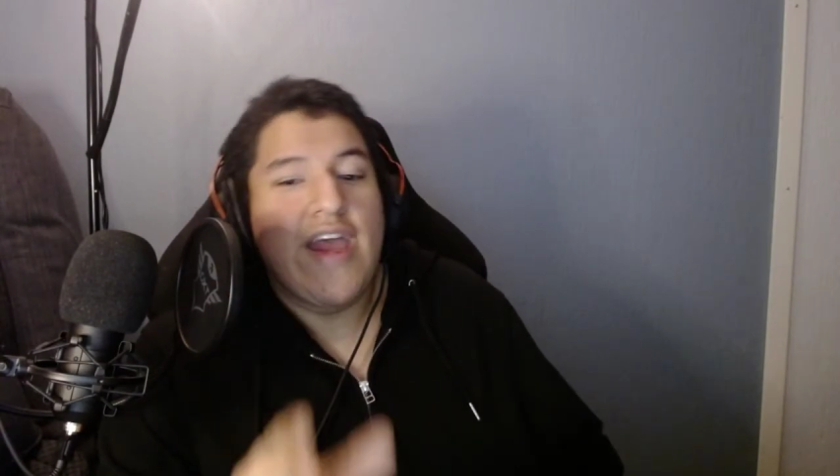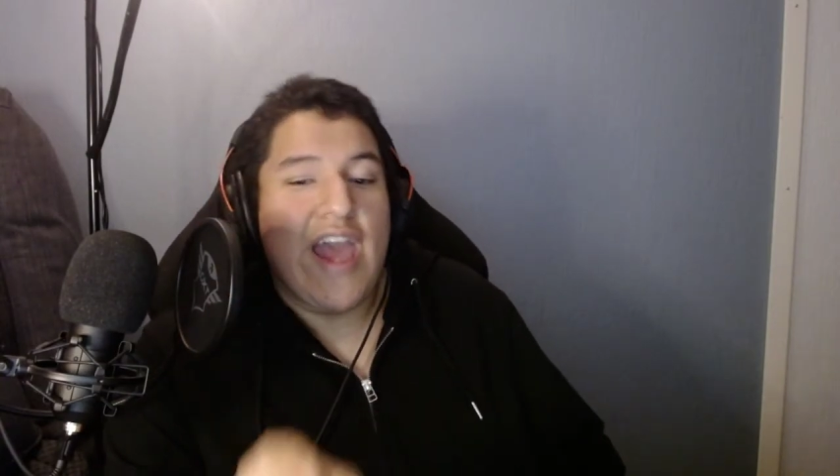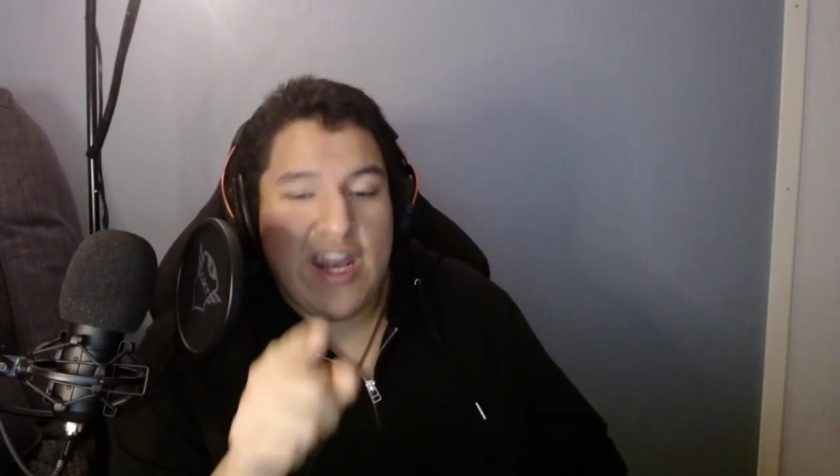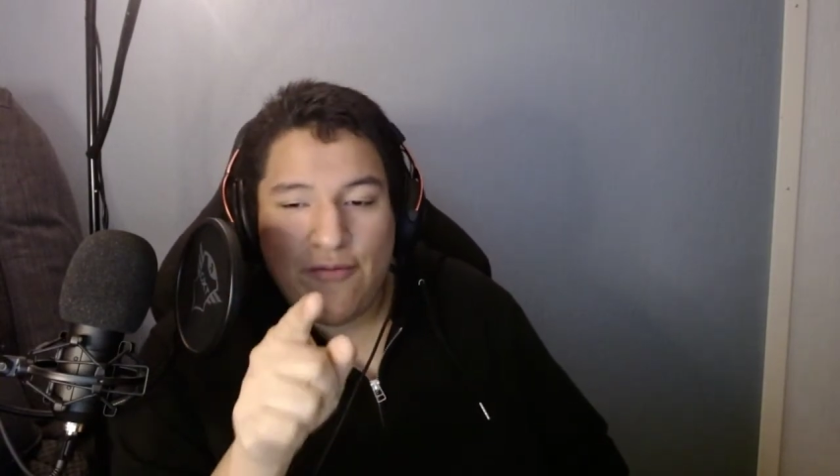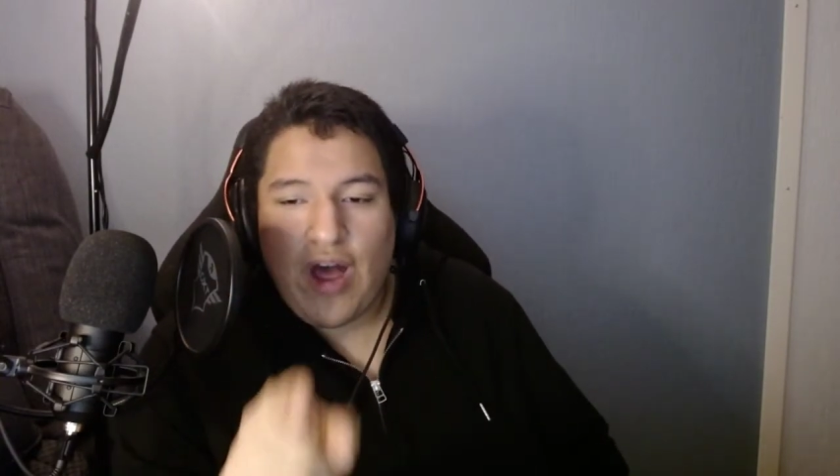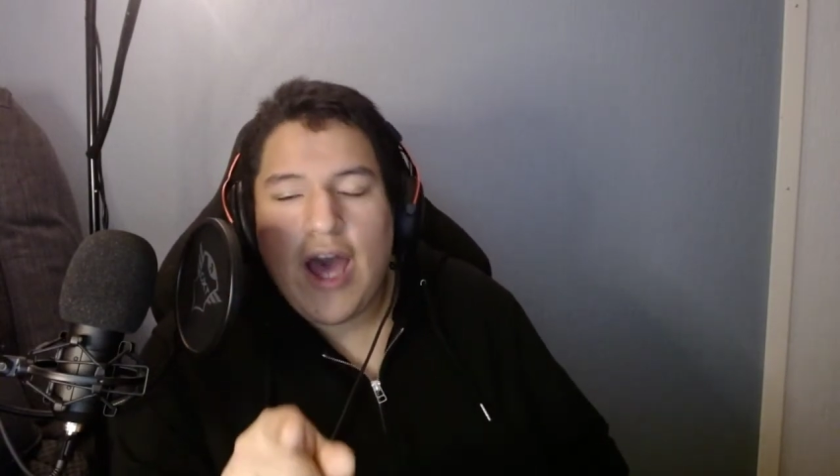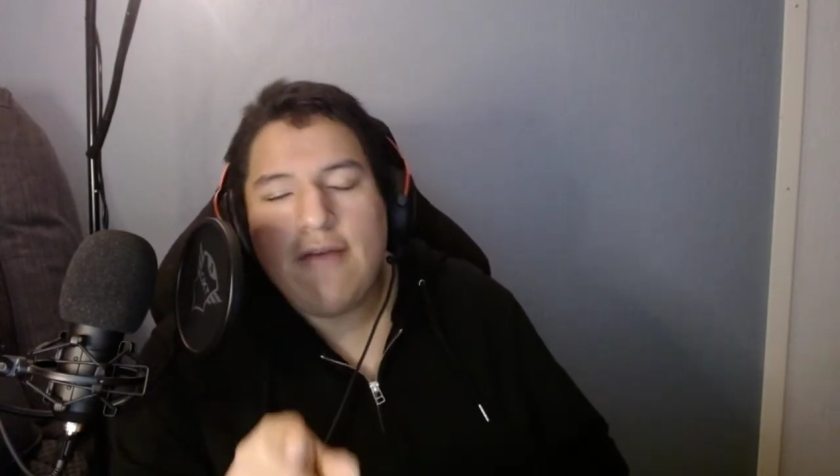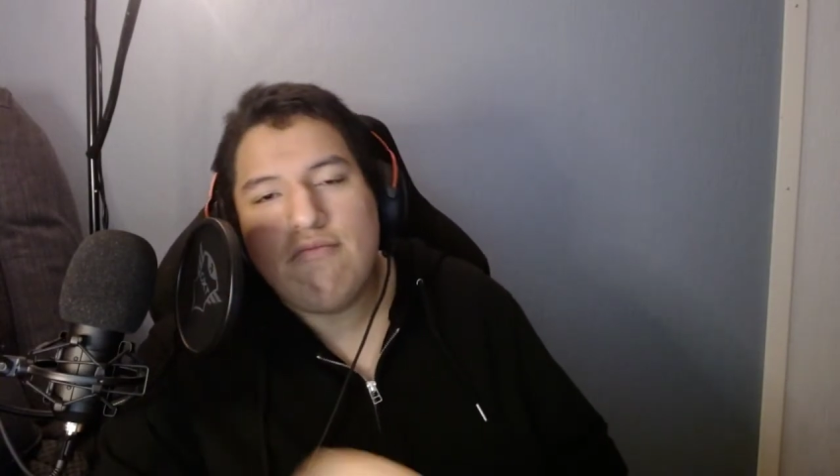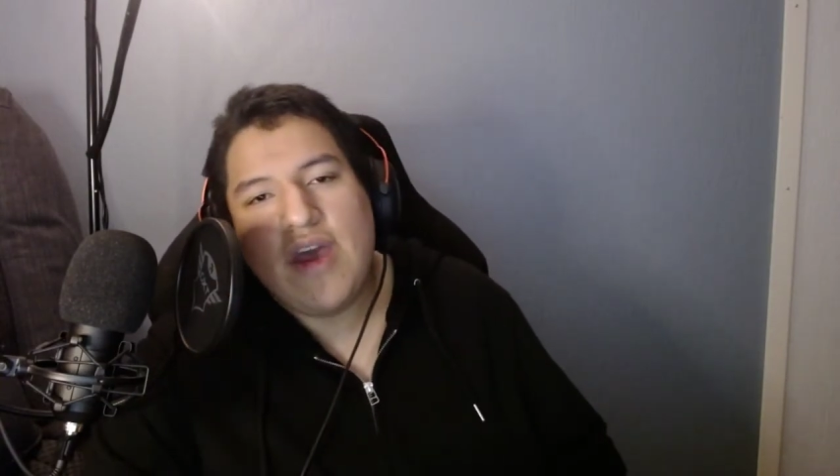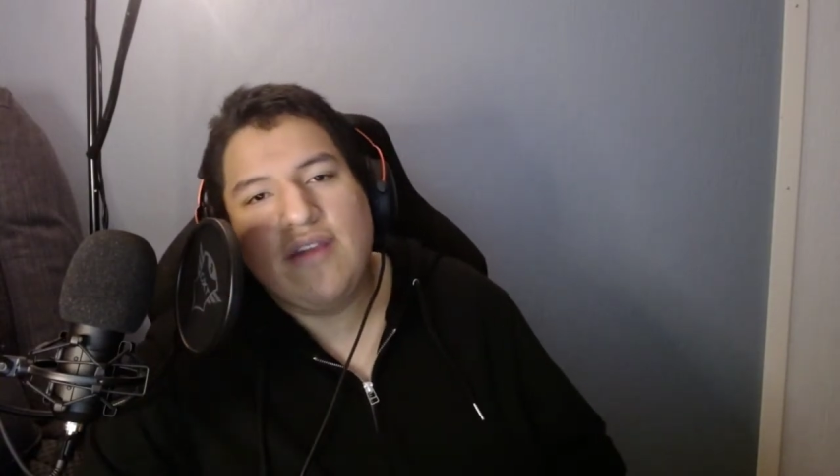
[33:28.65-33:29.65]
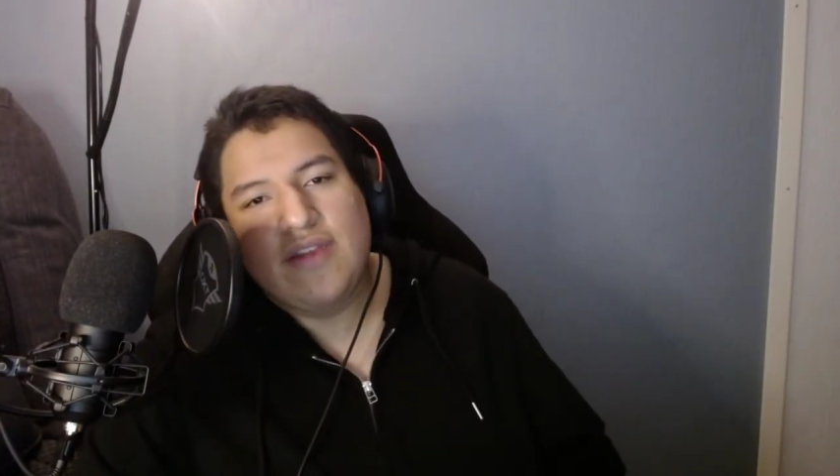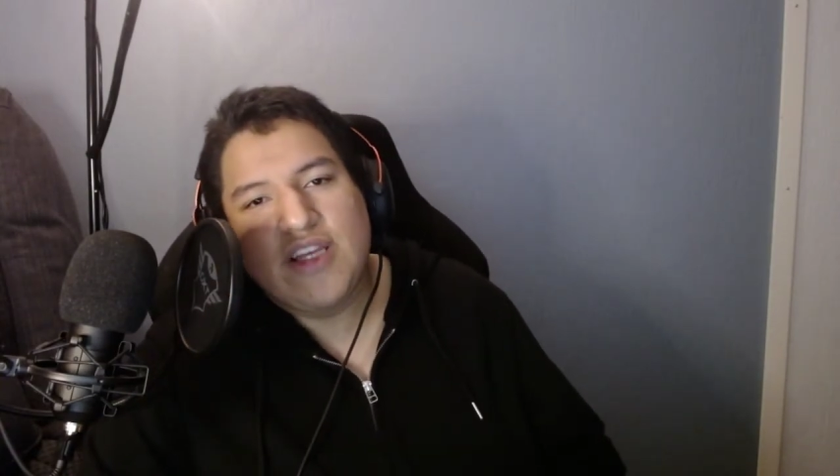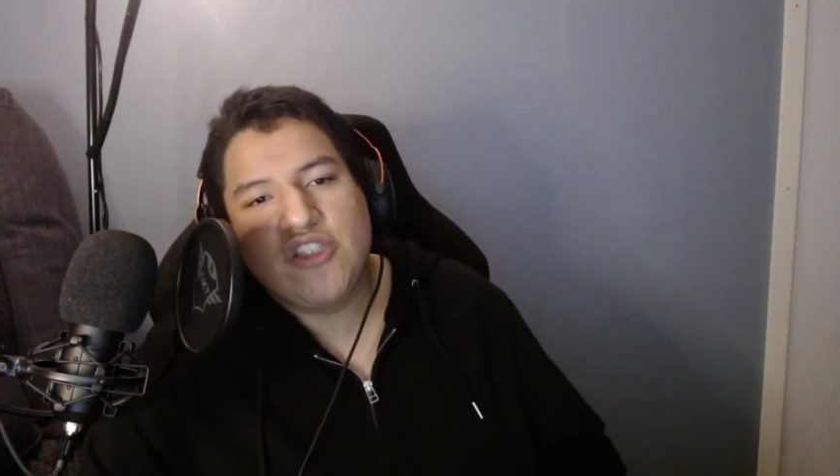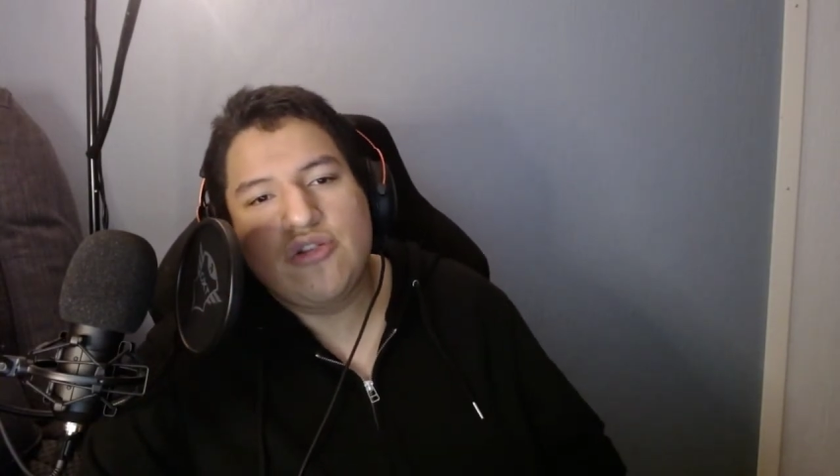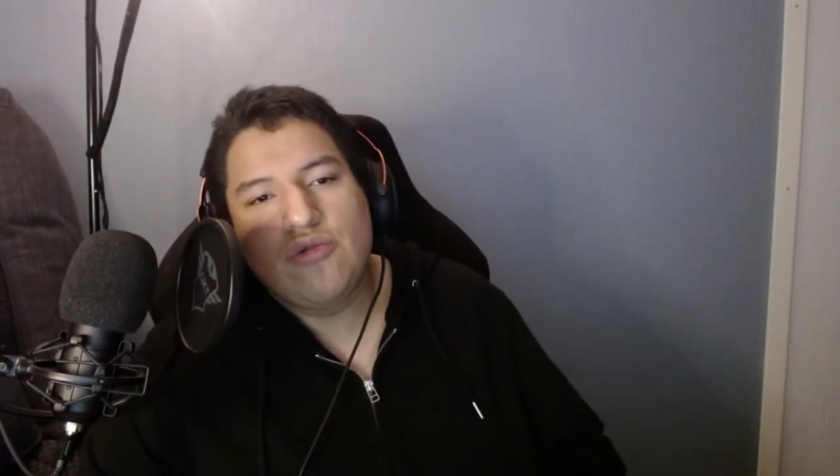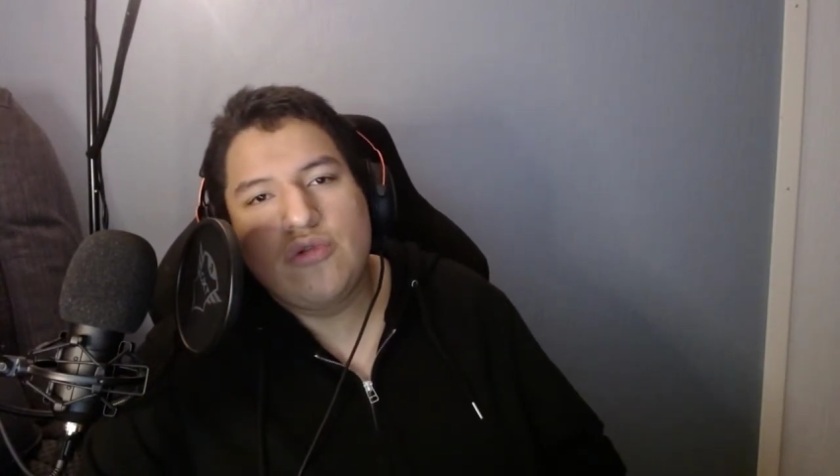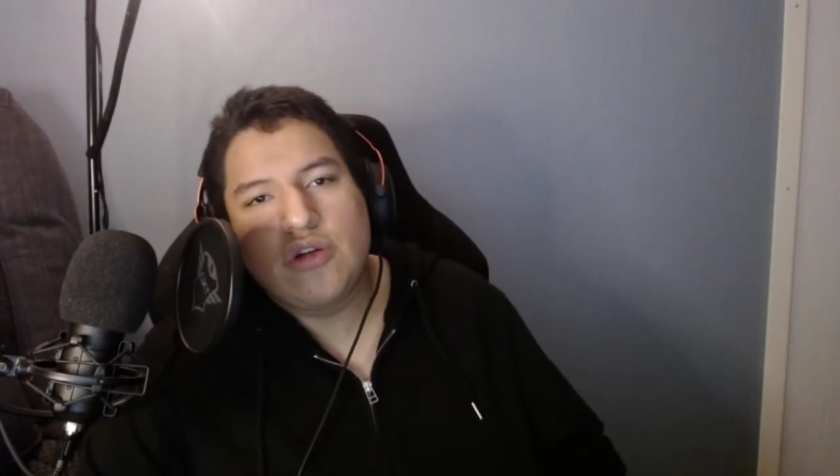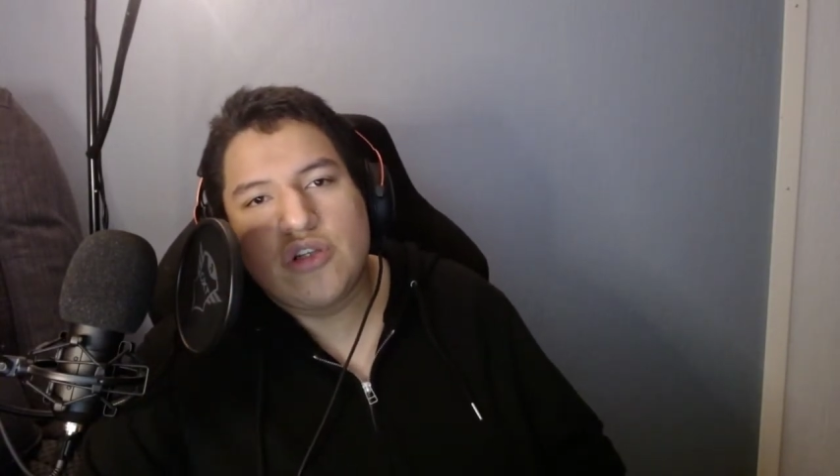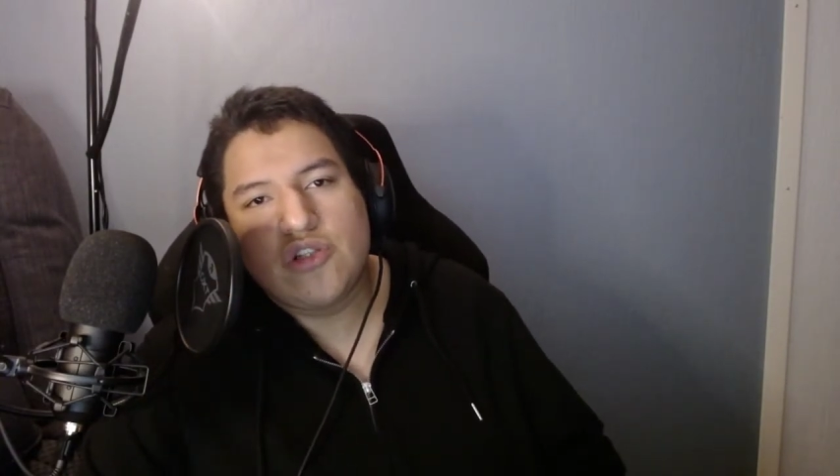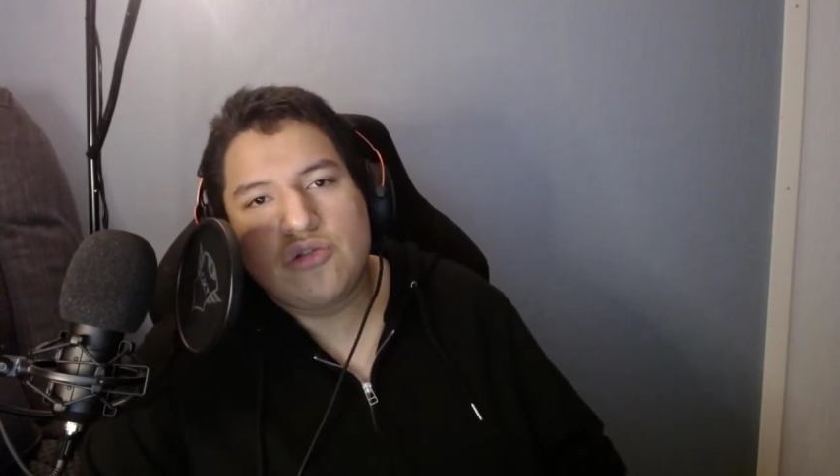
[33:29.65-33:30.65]
and if I met this dude on
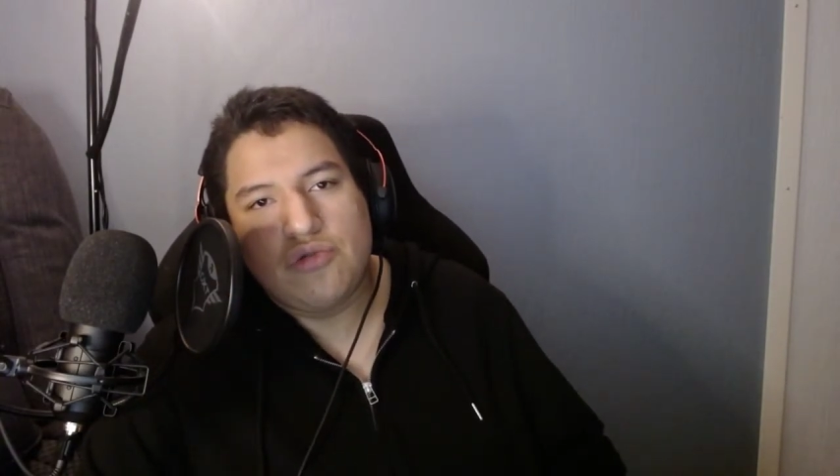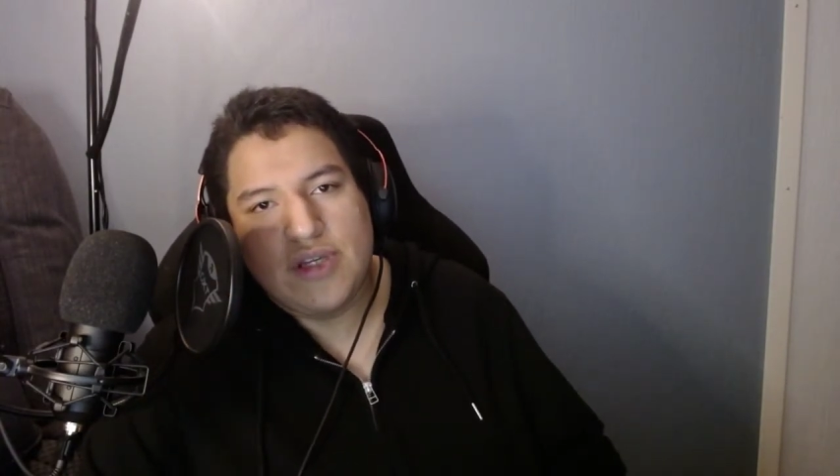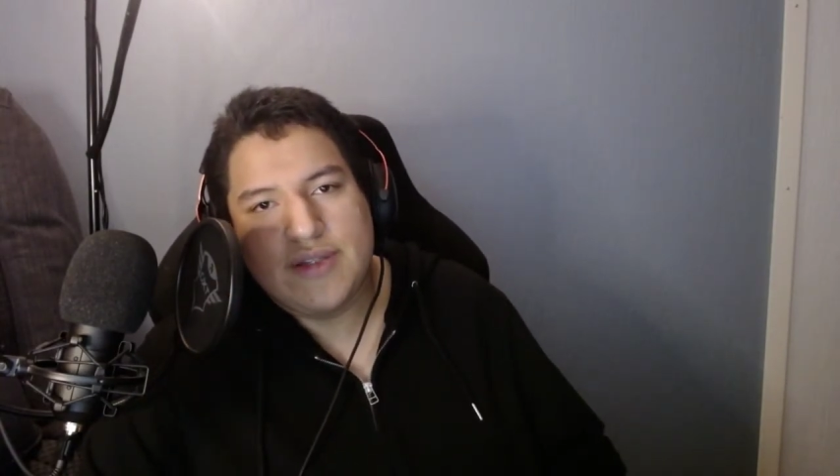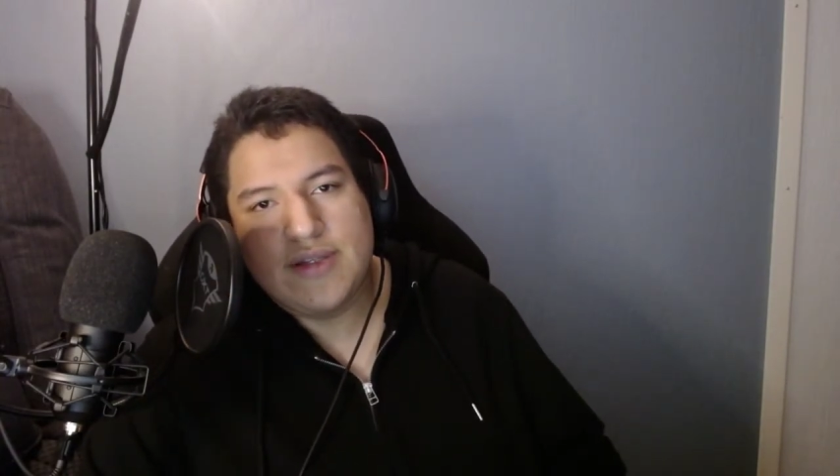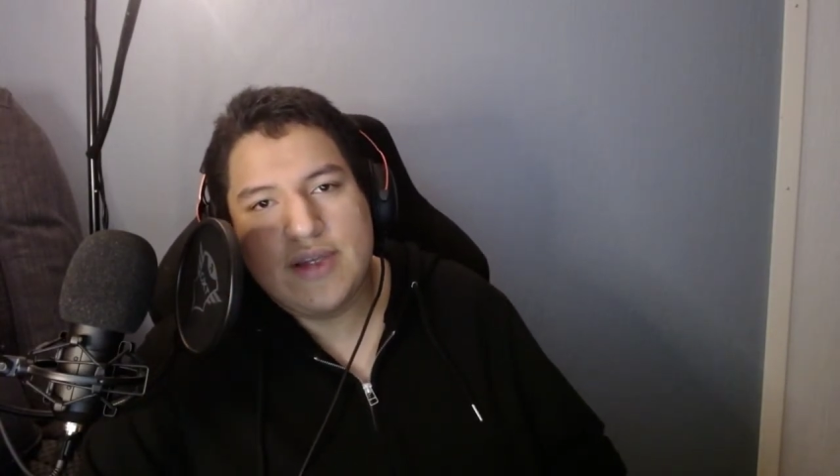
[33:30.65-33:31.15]
the street,